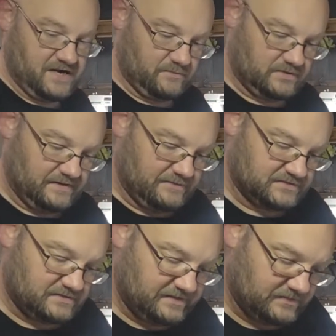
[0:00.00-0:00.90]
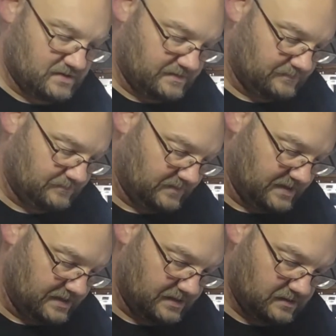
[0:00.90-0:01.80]
really. That was on them trying to get
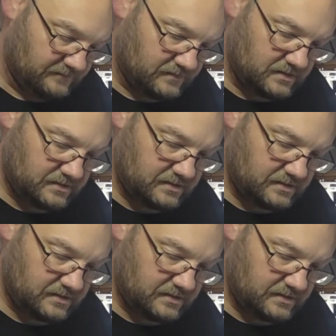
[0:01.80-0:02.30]
it done finally.